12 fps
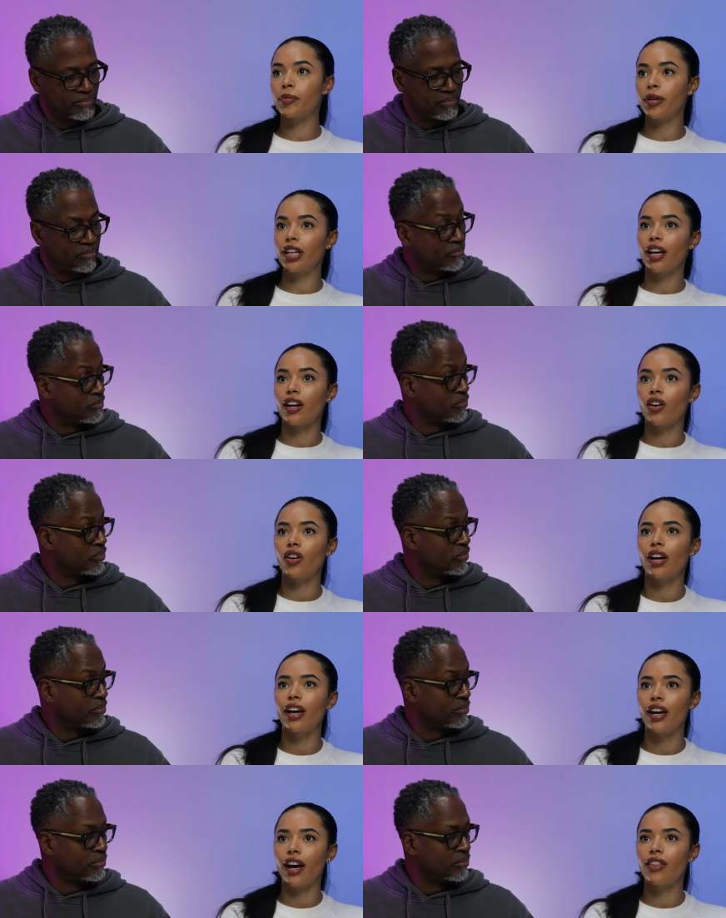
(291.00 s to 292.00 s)
Speaker 1: to be like
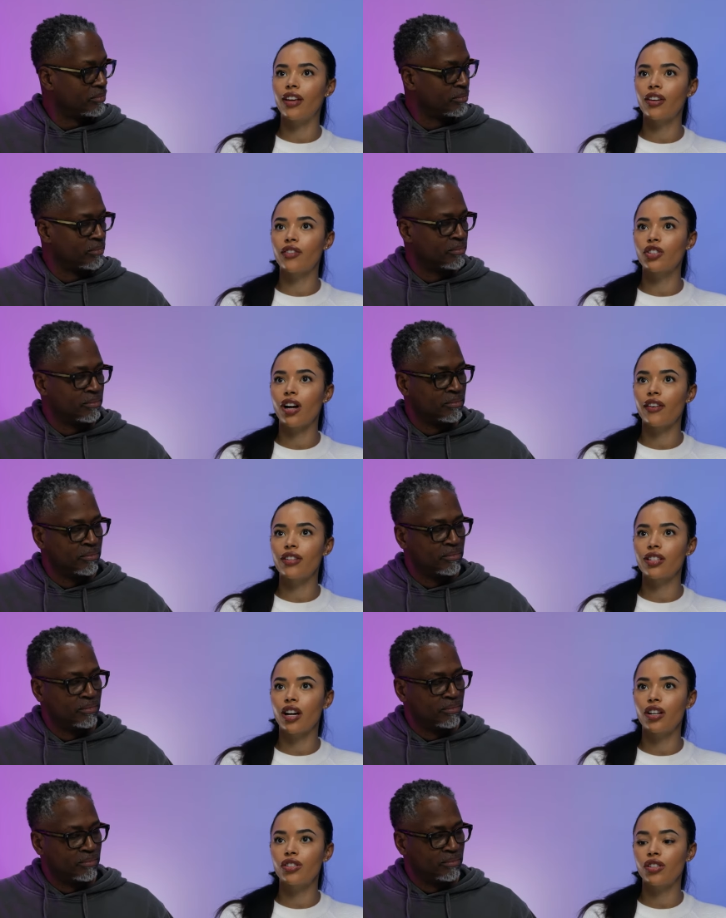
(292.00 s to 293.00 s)
okay, I think of a Travis
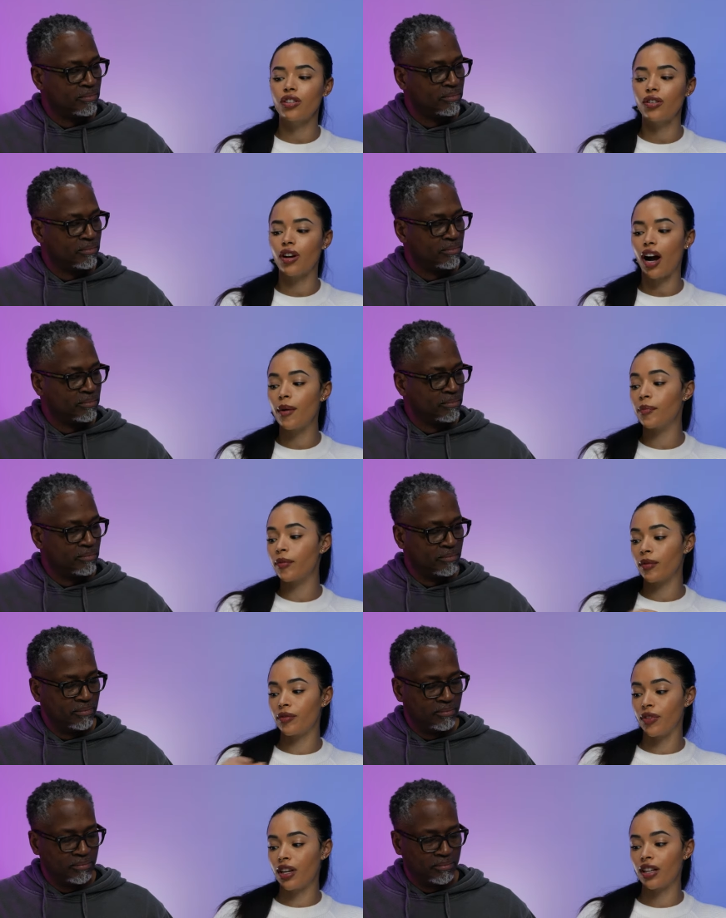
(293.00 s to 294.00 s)
Scott shoe,
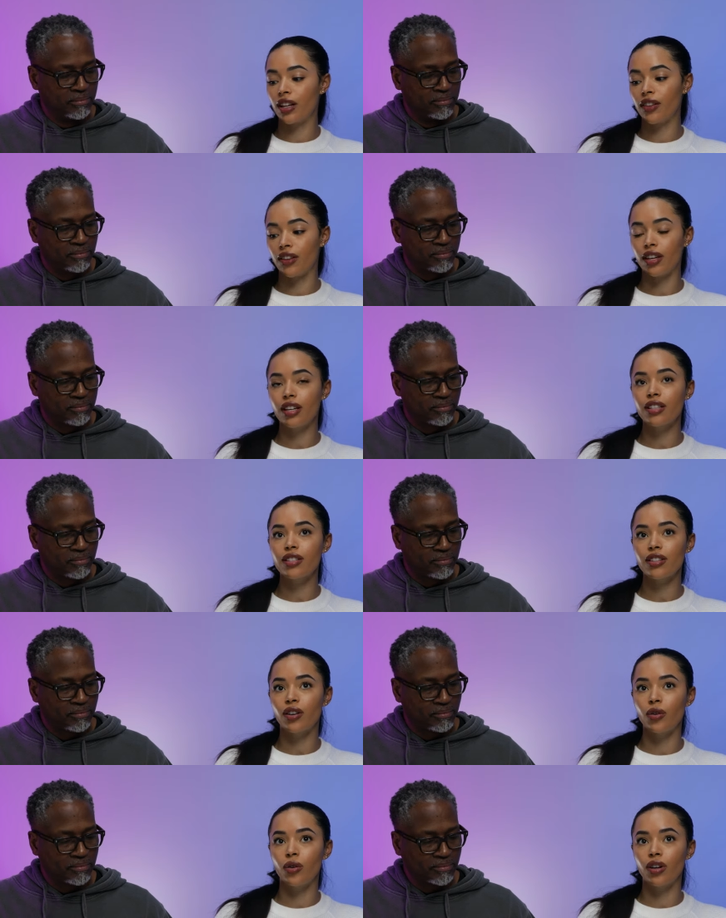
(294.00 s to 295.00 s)
I'm thinking of
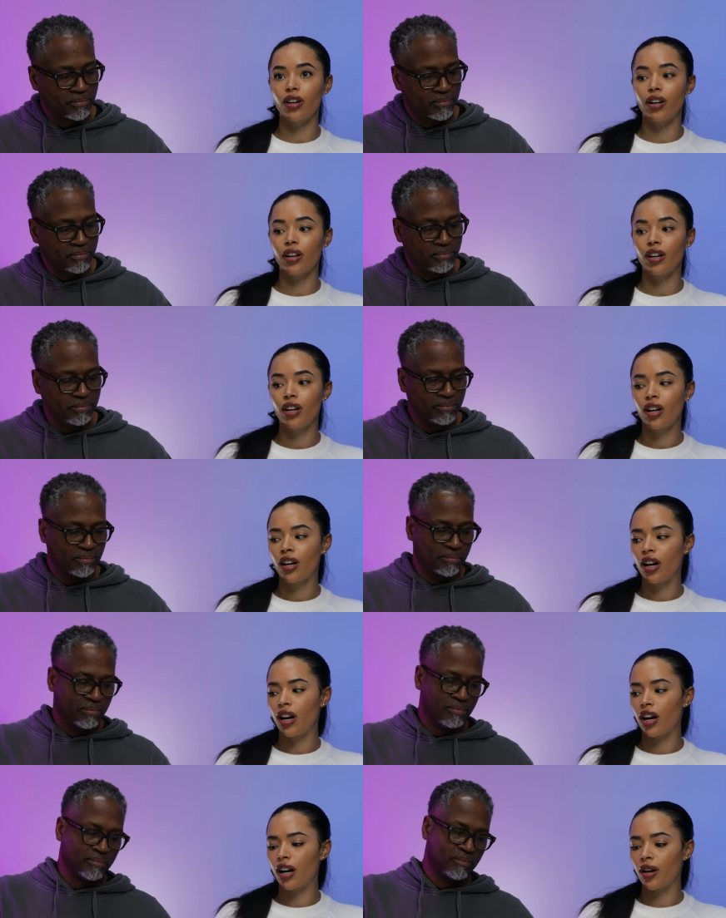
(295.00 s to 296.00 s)
this or.
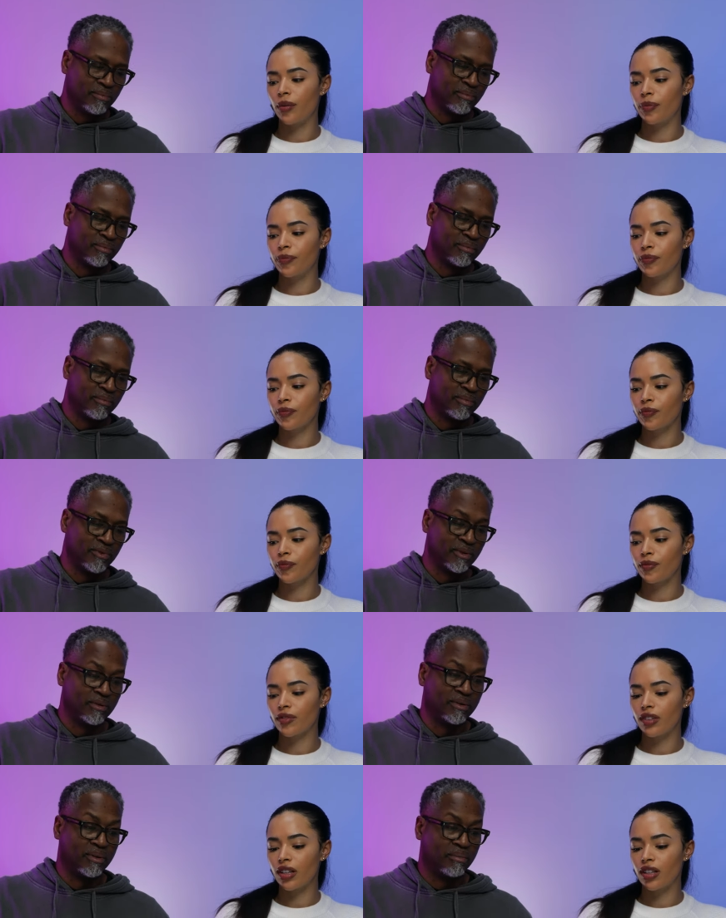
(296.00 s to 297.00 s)
Um,
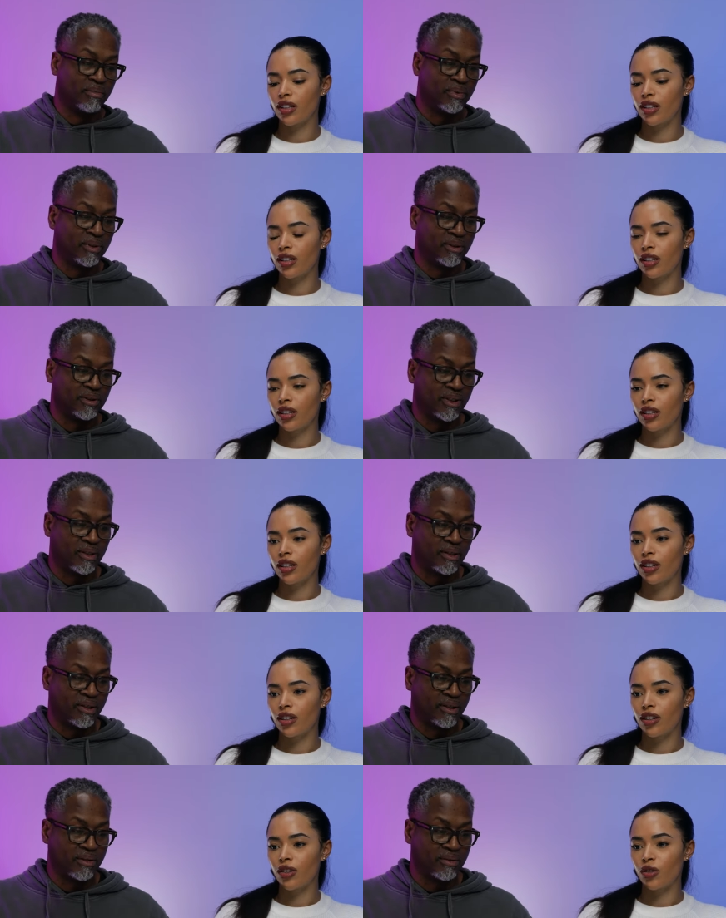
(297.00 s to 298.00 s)
Speaker 2: the ones I
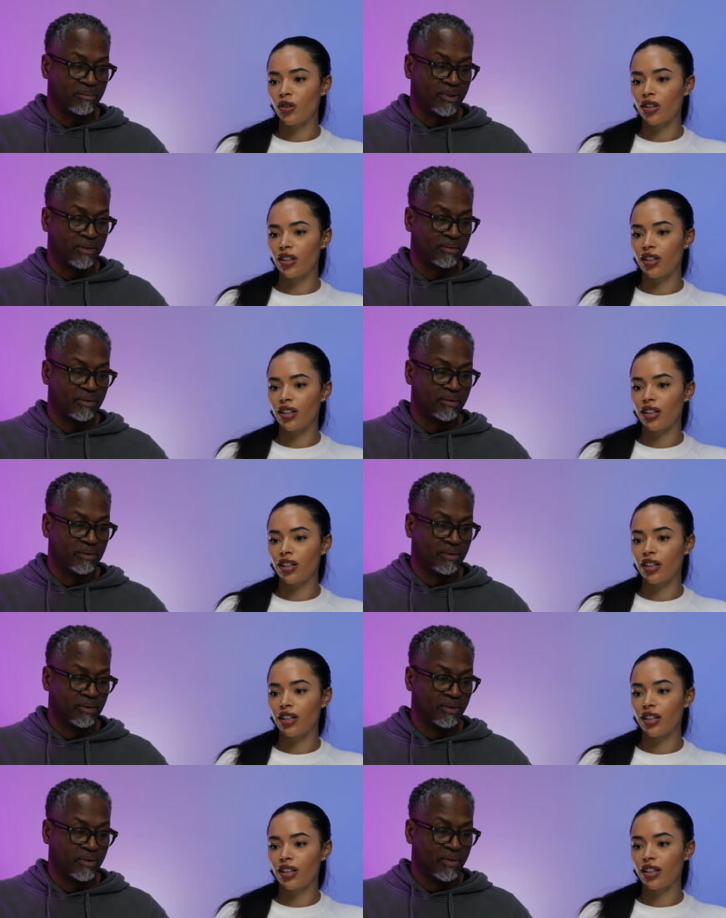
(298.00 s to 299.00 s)
got.
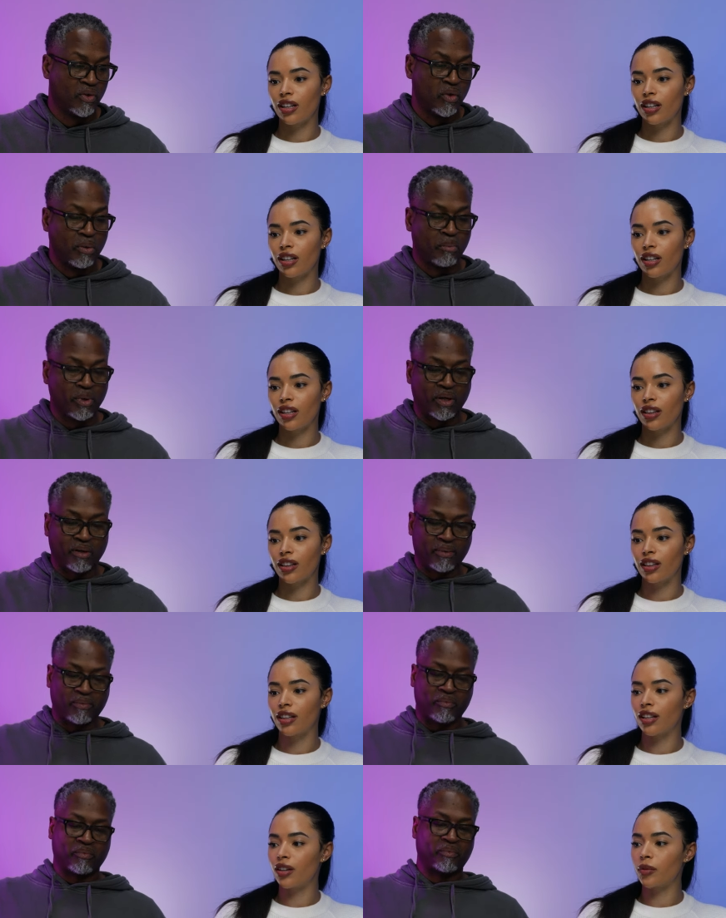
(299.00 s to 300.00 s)
Or.
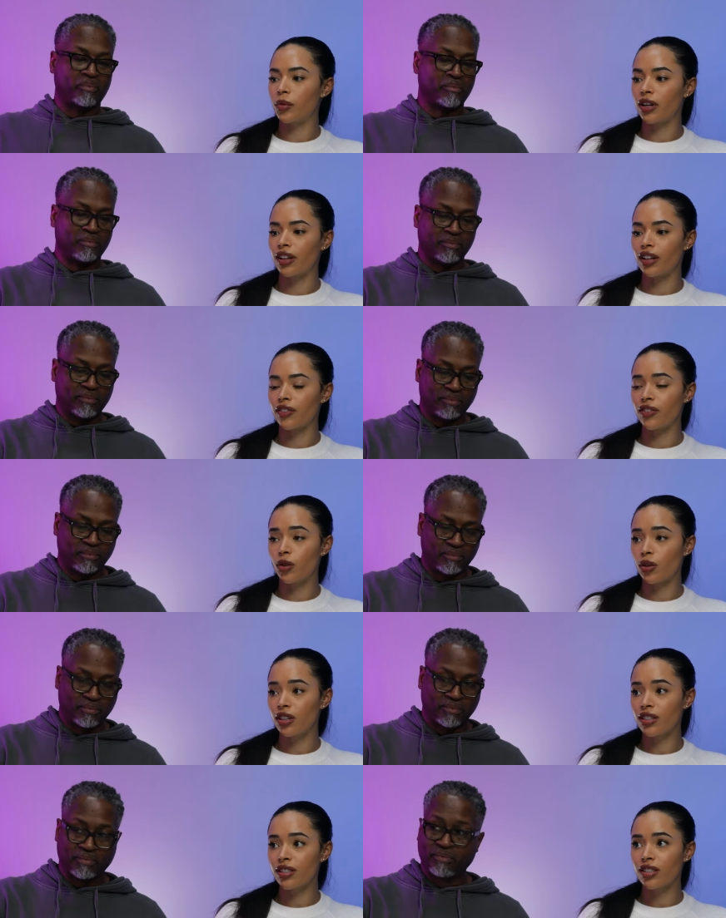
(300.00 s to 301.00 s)
What?
Speaker 1: The what are they? The
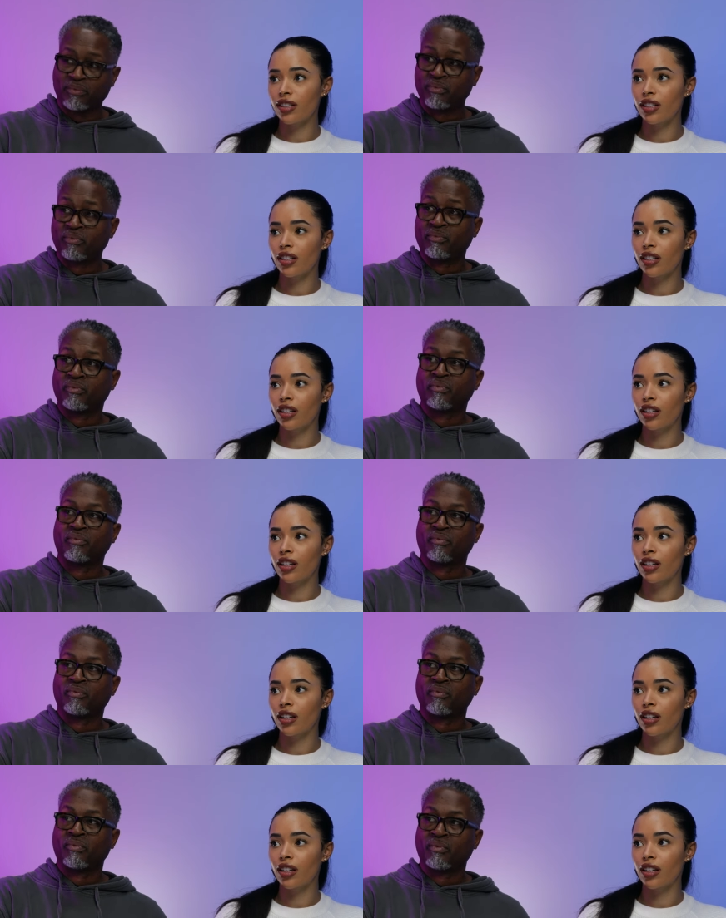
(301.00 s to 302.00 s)
fours.
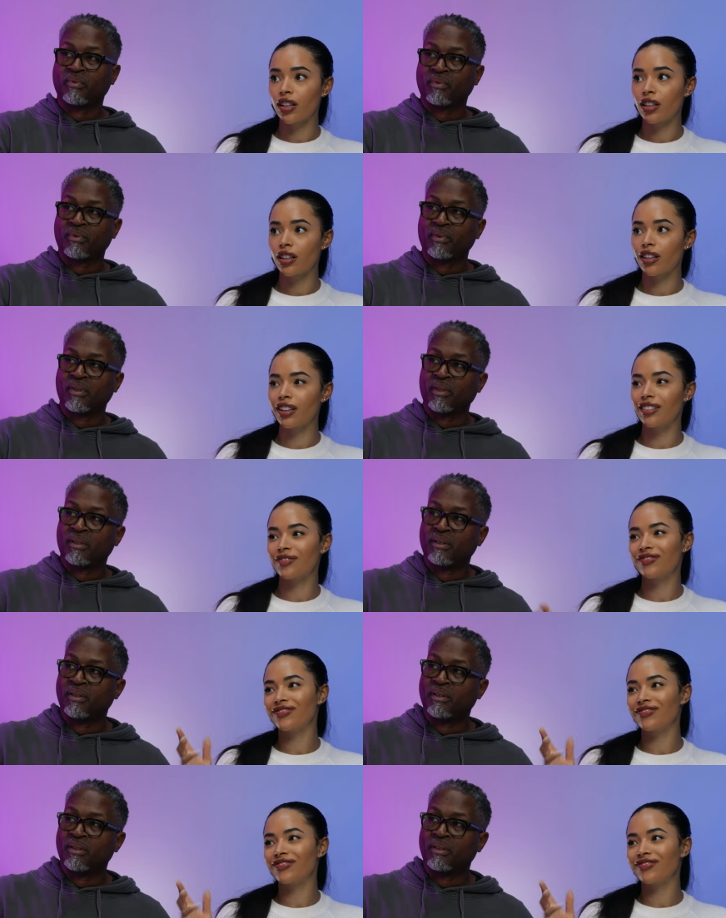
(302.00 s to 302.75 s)
Mm